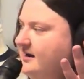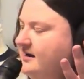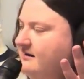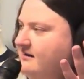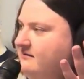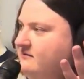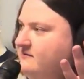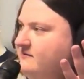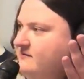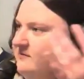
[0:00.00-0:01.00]

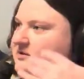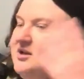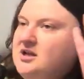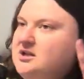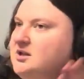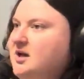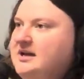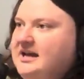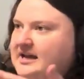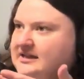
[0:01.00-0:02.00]
of
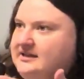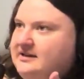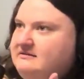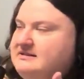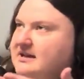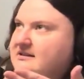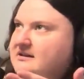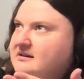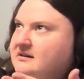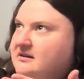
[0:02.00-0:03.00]
looking at things. I
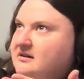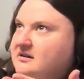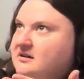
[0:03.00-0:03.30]
think